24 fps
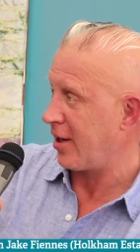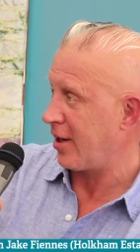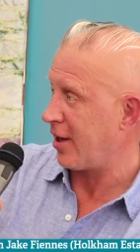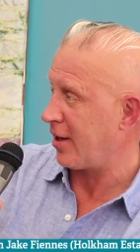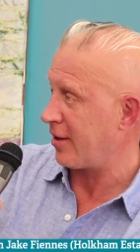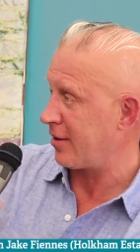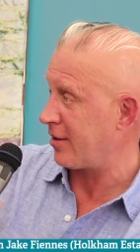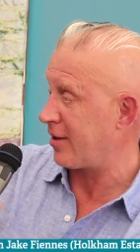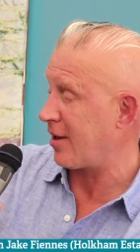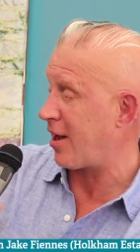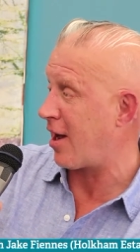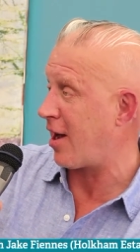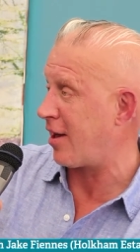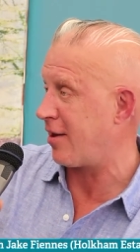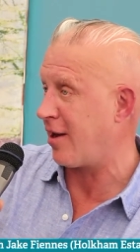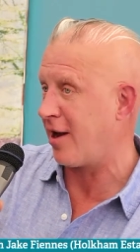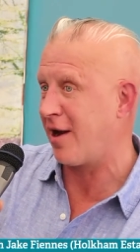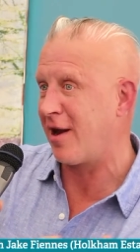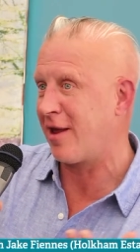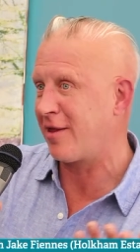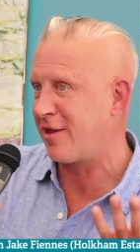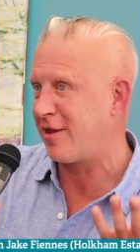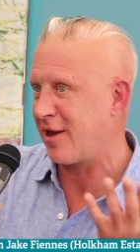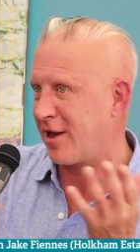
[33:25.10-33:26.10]
and
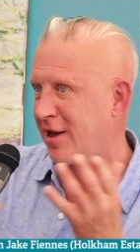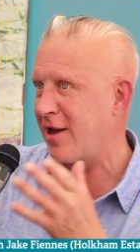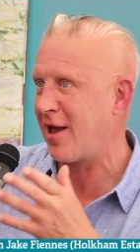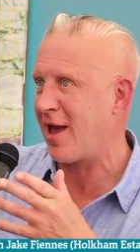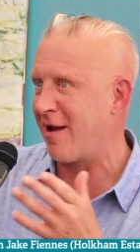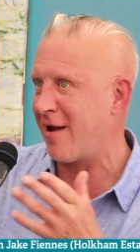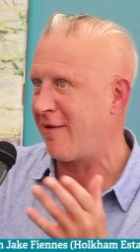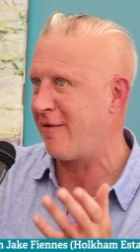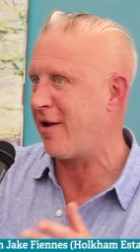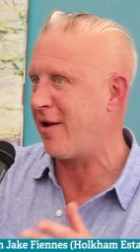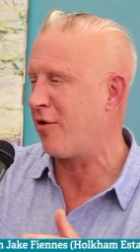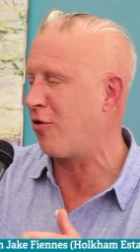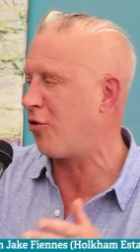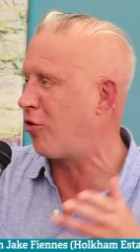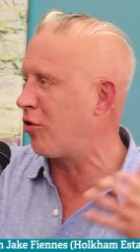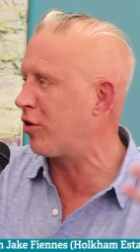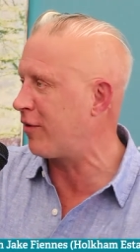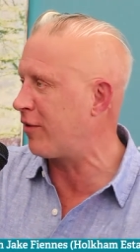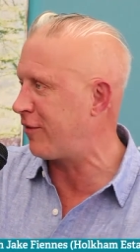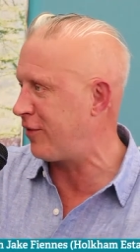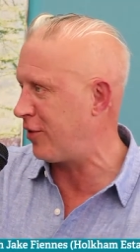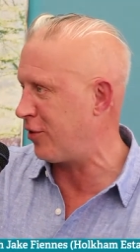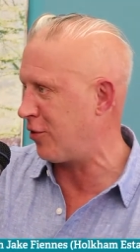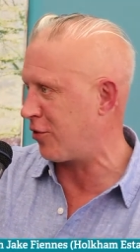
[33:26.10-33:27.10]
I think
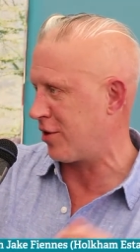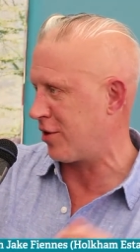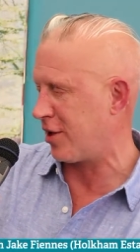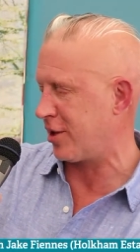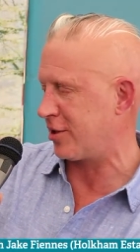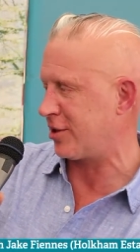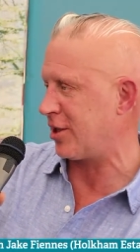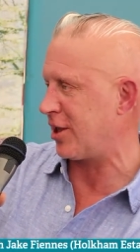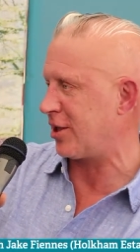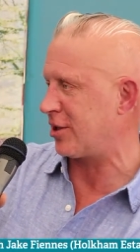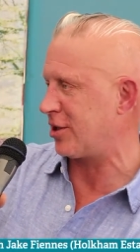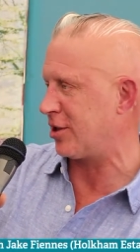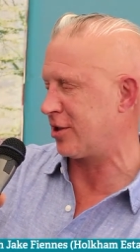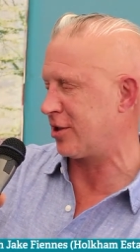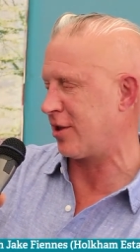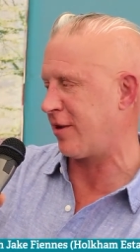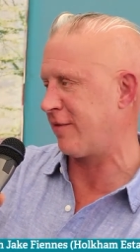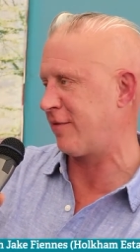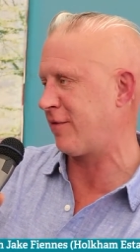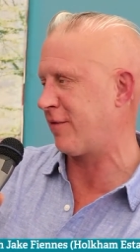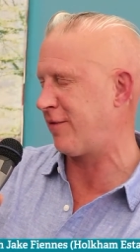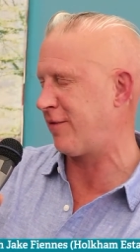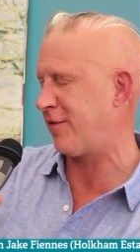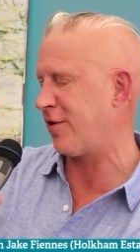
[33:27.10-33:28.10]
all of the organisations
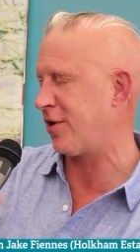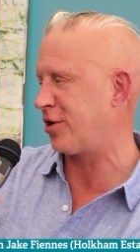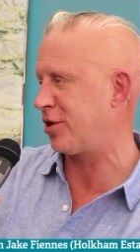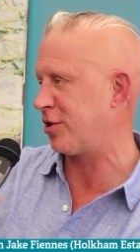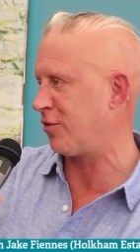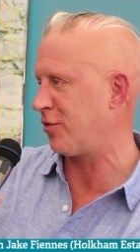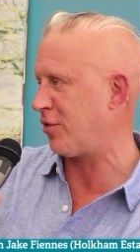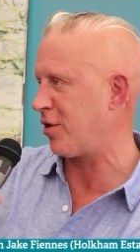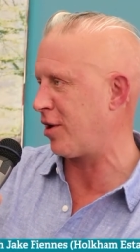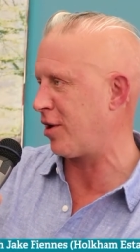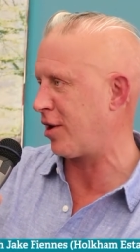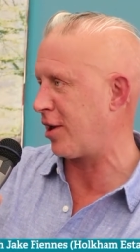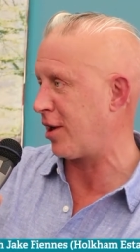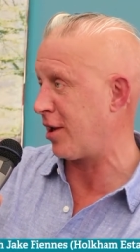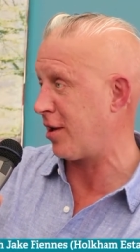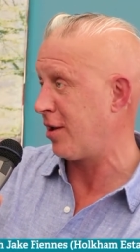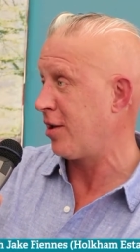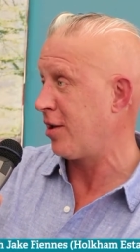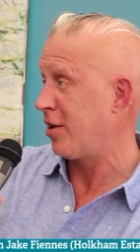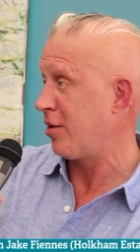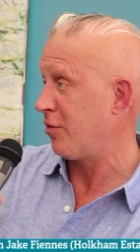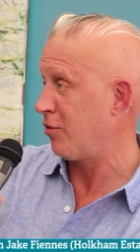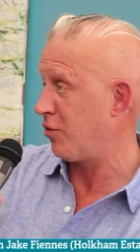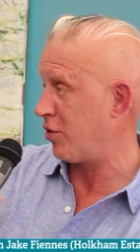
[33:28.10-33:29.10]
I've referred to
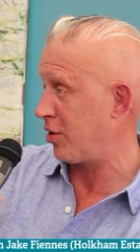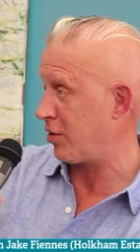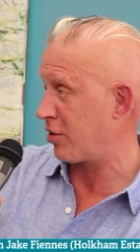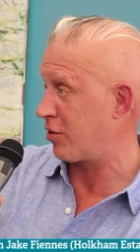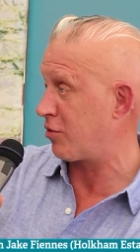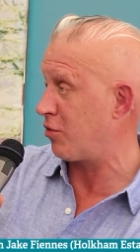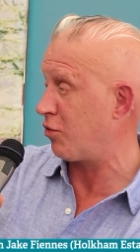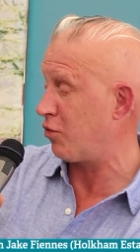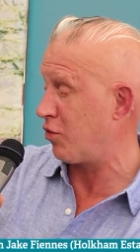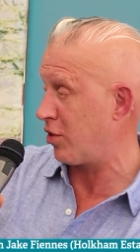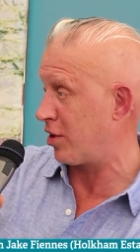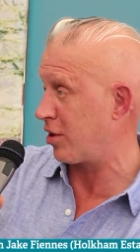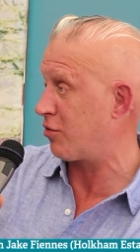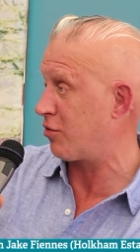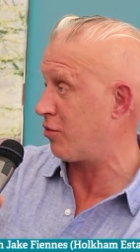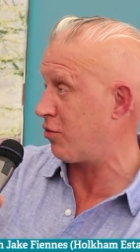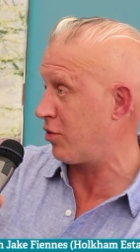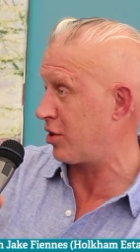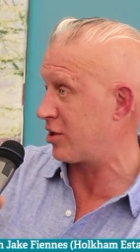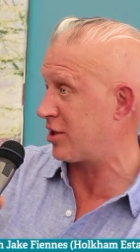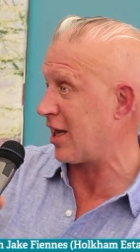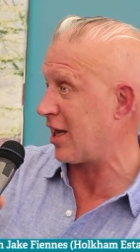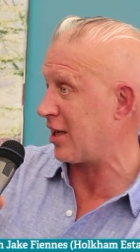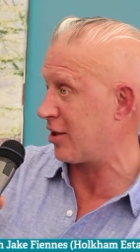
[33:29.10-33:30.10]
earlier
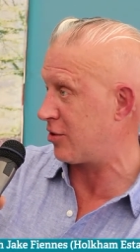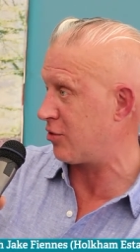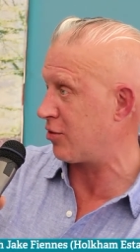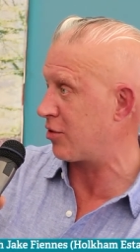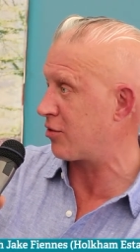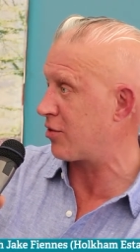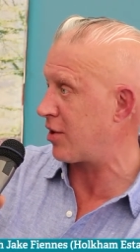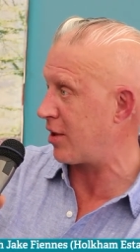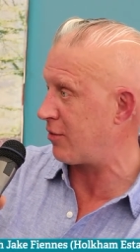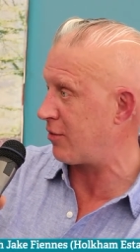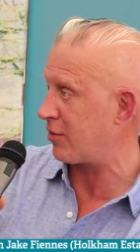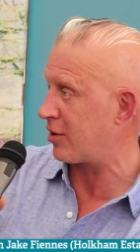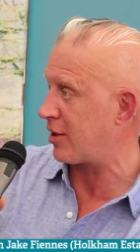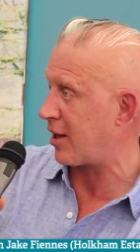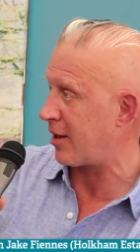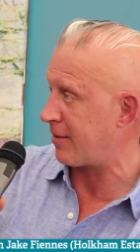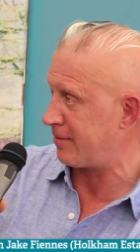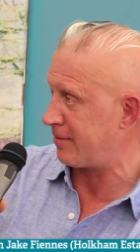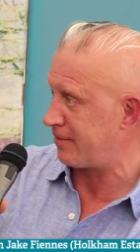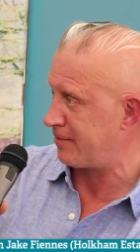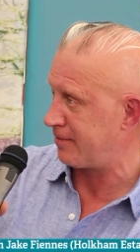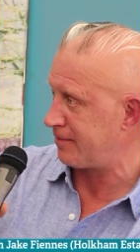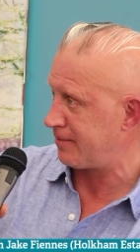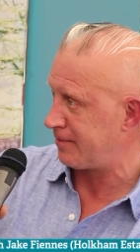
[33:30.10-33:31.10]
would tend to agree with that.